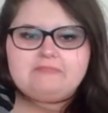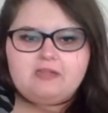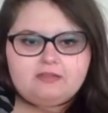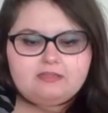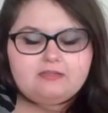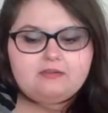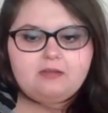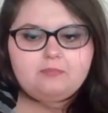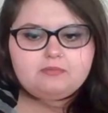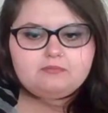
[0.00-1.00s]
I don't think that'll
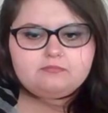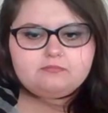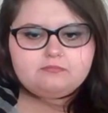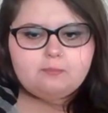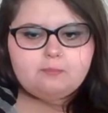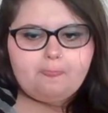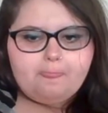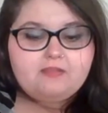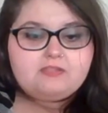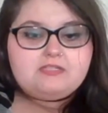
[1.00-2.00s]
happen.
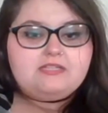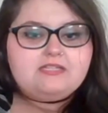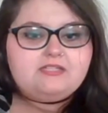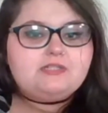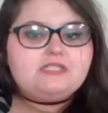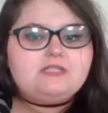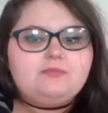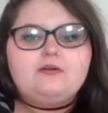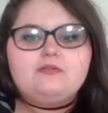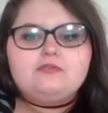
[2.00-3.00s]
And there's nothing to
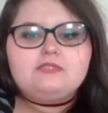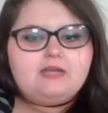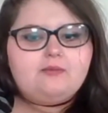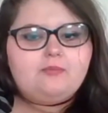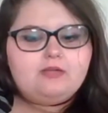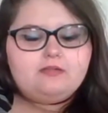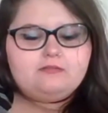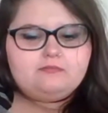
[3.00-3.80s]
expose, like what?